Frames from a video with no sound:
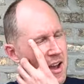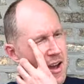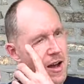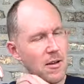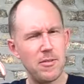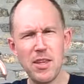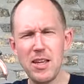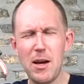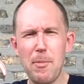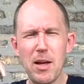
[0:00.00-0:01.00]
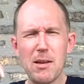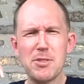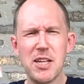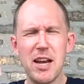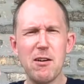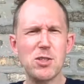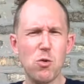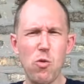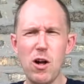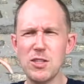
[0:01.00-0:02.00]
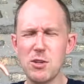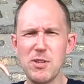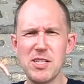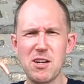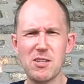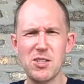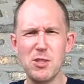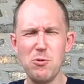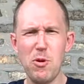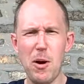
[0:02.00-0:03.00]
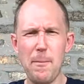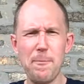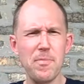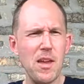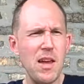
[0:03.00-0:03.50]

uh, the uh, Mel Gibson character Walter he starts to um,